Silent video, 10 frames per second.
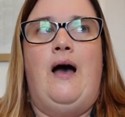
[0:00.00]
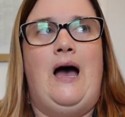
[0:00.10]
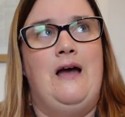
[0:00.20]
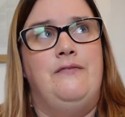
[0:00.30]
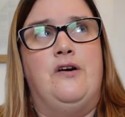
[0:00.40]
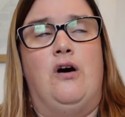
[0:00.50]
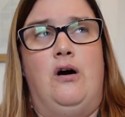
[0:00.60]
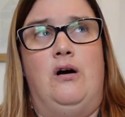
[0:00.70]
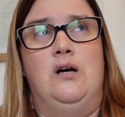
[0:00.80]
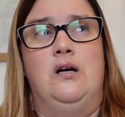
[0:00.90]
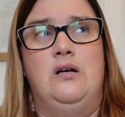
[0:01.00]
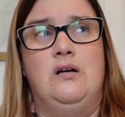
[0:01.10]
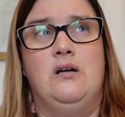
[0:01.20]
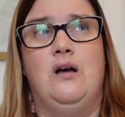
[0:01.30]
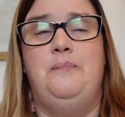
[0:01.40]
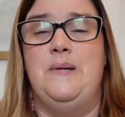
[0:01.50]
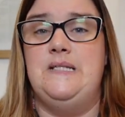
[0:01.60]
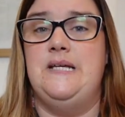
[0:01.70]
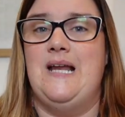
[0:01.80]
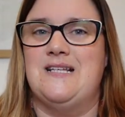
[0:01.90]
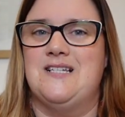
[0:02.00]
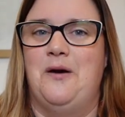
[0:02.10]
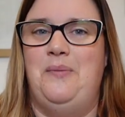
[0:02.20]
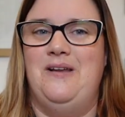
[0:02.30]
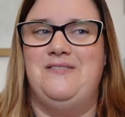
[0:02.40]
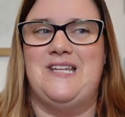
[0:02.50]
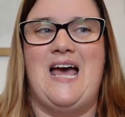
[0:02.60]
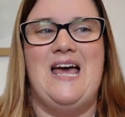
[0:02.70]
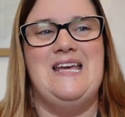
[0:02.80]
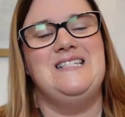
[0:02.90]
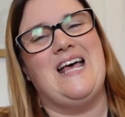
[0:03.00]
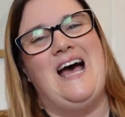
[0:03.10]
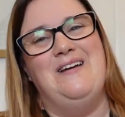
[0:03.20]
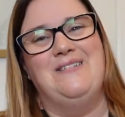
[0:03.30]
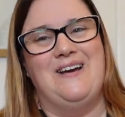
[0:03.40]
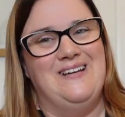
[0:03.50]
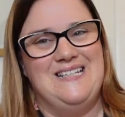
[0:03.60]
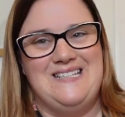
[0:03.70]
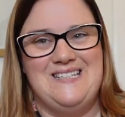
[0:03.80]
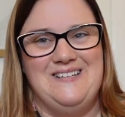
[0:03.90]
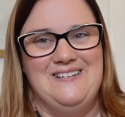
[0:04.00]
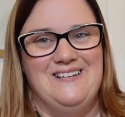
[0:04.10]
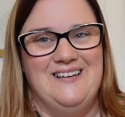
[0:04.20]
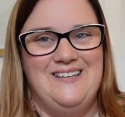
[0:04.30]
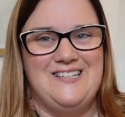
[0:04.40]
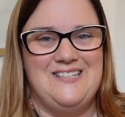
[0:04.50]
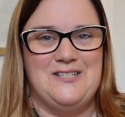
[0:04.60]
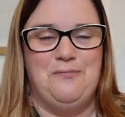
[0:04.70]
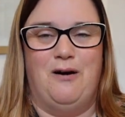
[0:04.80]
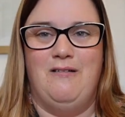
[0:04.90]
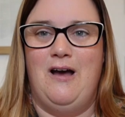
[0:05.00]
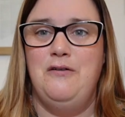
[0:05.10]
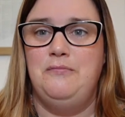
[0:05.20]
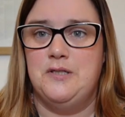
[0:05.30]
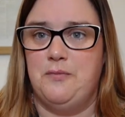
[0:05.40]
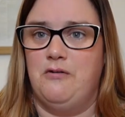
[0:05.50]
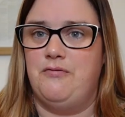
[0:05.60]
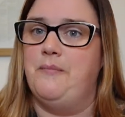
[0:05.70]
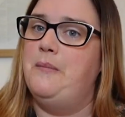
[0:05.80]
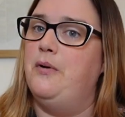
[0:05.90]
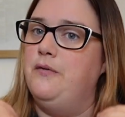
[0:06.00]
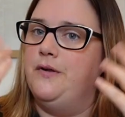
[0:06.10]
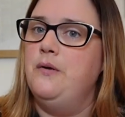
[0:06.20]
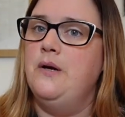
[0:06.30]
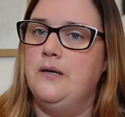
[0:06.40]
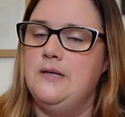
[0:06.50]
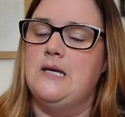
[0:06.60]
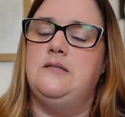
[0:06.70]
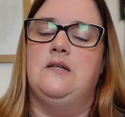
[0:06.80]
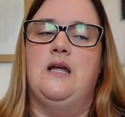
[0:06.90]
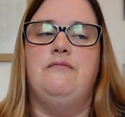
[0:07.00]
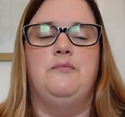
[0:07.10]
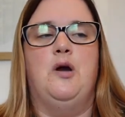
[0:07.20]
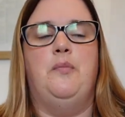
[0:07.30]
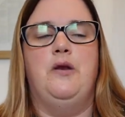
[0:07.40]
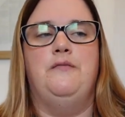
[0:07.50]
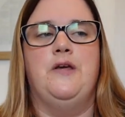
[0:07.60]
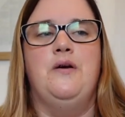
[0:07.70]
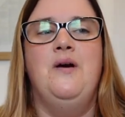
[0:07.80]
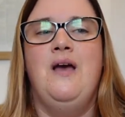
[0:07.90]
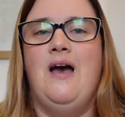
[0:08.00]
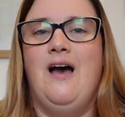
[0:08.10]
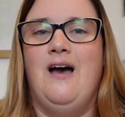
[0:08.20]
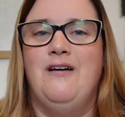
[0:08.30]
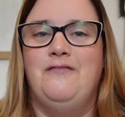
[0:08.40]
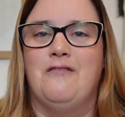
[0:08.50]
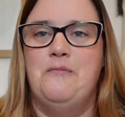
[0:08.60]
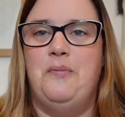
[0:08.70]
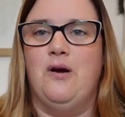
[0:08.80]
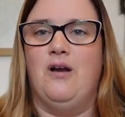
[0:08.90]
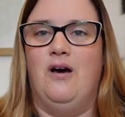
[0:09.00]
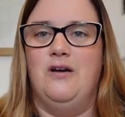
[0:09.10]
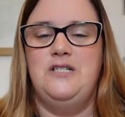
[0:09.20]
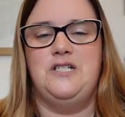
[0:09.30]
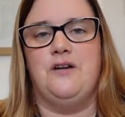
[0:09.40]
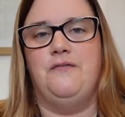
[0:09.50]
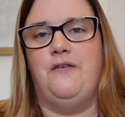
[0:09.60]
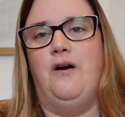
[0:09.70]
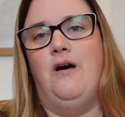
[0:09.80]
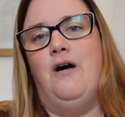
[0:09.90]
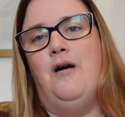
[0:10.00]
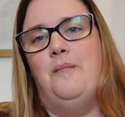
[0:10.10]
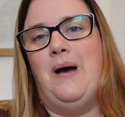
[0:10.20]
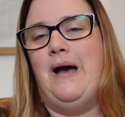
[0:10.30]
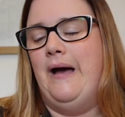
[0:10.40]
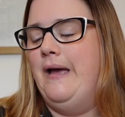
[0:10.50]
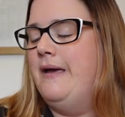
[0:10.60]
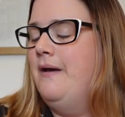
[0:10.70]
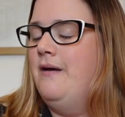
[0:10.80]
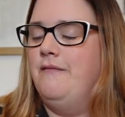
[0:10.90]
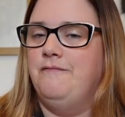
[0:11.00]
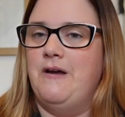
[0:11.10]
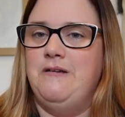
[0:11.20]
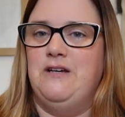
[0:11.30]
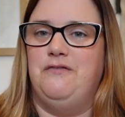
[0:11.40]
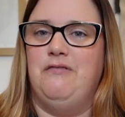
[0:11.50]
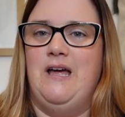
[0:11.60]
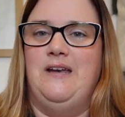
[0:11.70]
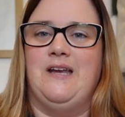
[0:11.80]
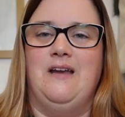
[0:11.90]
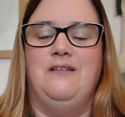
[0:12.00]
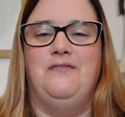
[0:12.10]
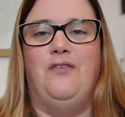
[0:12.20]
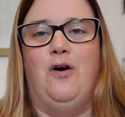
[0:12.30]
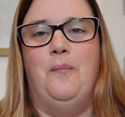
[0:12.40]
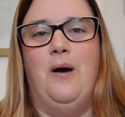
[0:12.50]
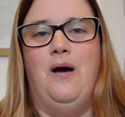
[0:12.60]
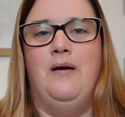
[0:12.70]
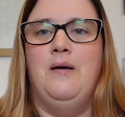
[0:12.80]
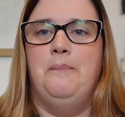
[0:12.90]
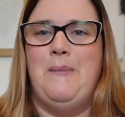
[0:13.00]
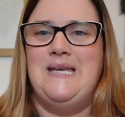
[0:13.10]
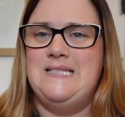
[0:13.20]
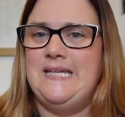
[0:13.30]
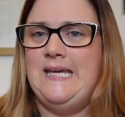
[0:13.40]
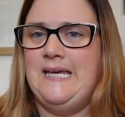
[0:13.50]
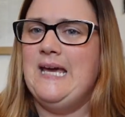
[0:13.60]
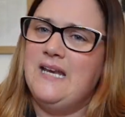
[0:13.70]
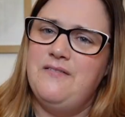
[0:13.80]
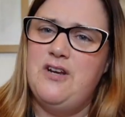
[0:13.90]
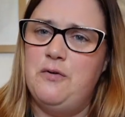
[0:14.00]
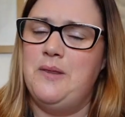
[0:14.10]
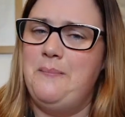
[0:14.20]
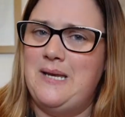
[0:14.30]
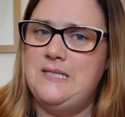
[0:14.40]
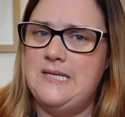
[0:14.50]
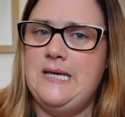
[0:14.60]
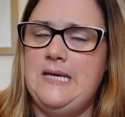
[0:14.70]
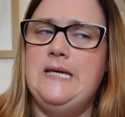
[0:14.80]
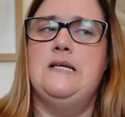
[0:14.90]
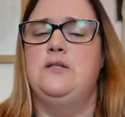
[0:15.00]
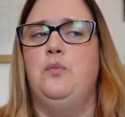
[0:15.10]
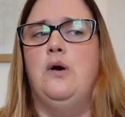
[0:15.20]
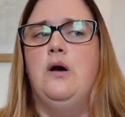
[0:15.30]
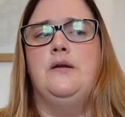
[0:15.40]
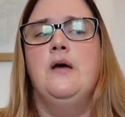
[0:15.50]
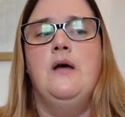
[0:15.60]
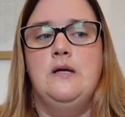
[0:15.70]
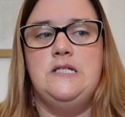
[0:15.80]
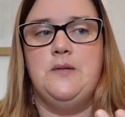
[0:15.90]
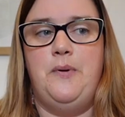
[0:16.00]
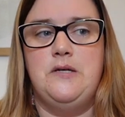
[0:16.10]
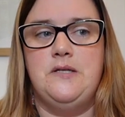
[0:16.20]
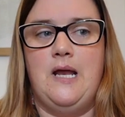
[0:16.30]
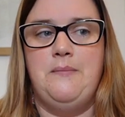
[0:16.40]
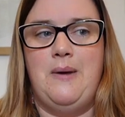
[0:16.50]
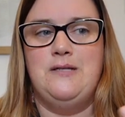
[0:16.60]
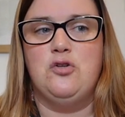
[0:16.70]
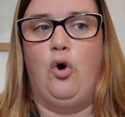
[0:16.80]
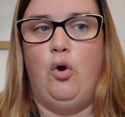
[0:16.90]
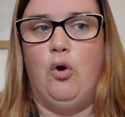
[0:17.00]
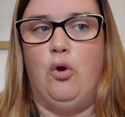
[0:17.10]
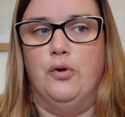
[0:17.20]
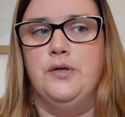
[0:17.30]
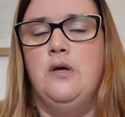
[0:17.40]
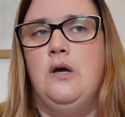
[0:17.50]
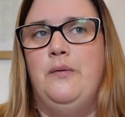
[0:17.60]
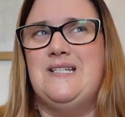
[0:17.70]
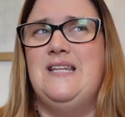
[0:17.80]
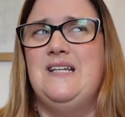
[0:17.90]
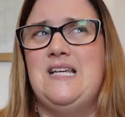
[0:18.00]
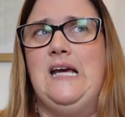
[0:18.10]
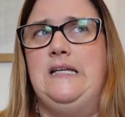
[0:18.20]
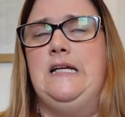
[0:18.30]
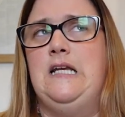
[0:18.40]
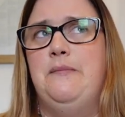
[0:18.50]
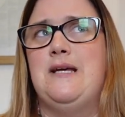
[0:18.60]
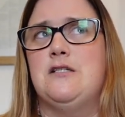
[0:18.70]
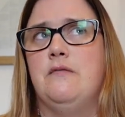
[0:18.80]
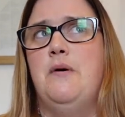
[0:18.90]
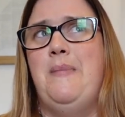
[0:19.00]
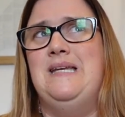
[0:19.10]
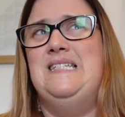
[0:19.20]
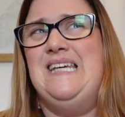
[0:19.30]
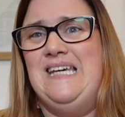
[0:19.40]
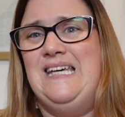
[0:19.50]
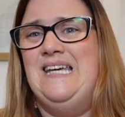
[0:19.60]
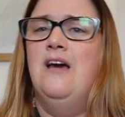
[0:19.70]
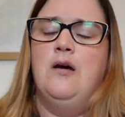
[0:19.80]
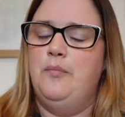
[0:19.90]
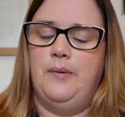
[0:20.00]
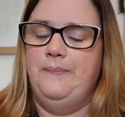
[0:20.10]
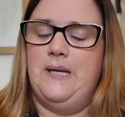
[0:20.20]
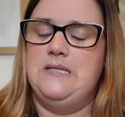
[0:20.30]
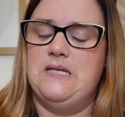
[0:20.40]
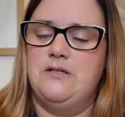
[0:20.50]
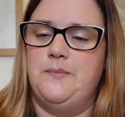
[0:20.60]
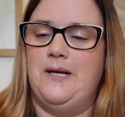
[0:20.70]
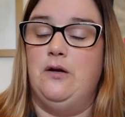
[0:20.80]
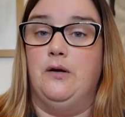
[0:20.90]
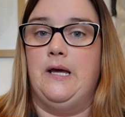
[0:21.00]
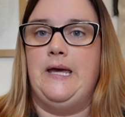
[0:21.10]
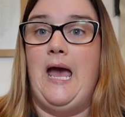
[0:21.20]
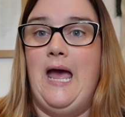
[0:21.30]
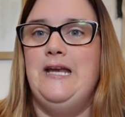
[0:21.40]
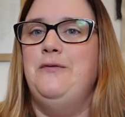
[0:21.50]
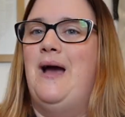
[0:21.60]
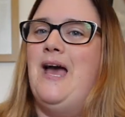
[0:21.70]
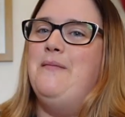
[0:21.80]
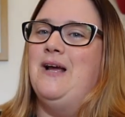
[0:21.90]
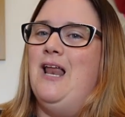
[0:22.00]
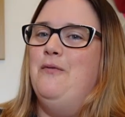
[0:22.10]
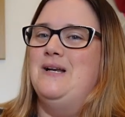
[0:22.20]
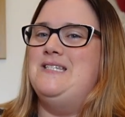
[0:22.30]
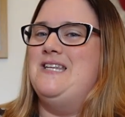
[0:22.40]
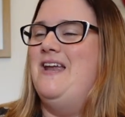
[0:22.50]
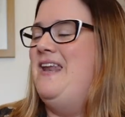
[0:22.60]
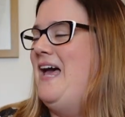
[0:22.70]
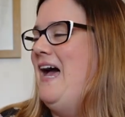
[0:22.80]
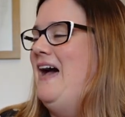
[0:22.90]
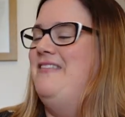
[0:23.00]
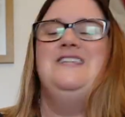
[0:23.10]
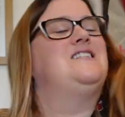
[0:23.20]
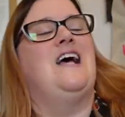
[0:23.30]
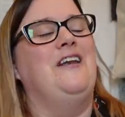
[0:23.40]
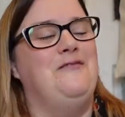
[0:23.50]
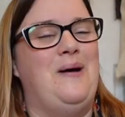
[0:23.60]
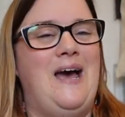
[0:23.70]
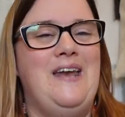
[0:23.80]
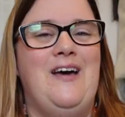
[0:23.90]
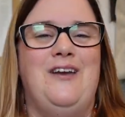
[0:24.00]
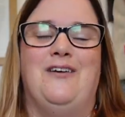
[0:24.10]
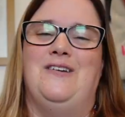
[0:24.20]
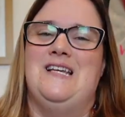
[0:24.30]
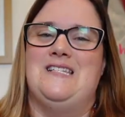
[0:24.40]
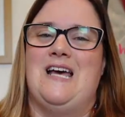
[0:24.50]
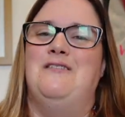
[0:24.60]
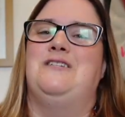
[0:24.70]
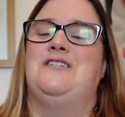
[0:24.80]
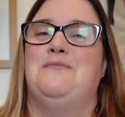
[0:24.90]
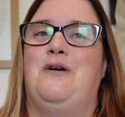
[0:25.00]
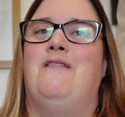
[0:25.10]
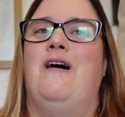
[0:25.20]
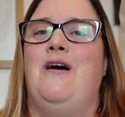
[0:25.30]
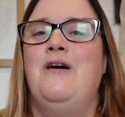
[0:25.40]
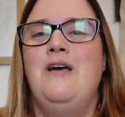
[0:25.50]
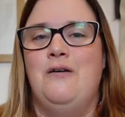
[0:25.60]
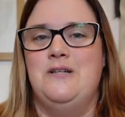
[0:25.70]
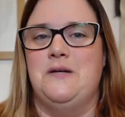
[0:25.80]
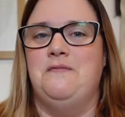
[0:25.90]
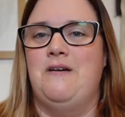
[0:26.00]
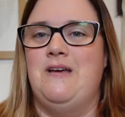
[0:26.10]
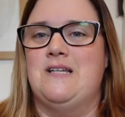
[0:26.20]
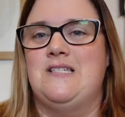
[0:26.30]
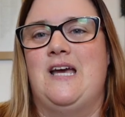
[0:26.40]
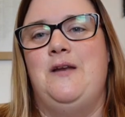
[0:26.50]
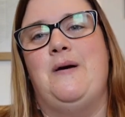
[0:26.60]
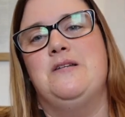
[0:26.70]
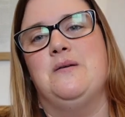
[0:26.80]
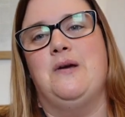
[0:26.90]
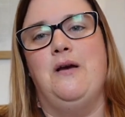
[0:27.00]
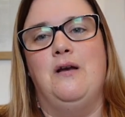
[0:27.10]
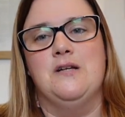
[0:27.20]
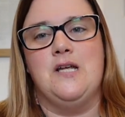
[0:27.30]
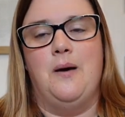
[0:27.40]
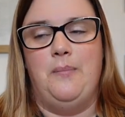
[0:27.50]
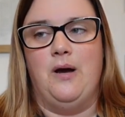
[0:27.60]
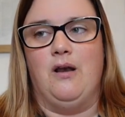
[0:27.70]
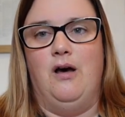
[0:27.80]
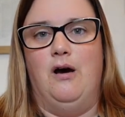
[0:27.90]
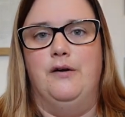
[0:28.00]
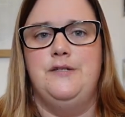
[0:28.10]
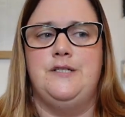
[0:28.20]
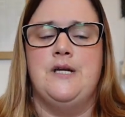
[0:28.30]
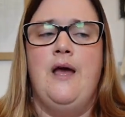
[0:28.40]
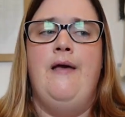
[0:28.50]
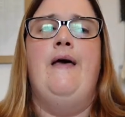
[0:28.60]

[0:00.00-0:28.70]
I've got a busy next couple of days. I'm going to London tomorrow from my point of view, yesterday from your point of view, for a book launch for my very good friend and former mentee. I never know whether mentee is a word. She's a person I mentored, which I think technically makes her a mentee, but it sounds a bit clunky. Anyway, Emma Claire Wilson, this child of mine, her novel is out tomorrow, which I'm very excited about. So I'm going along to her book launch.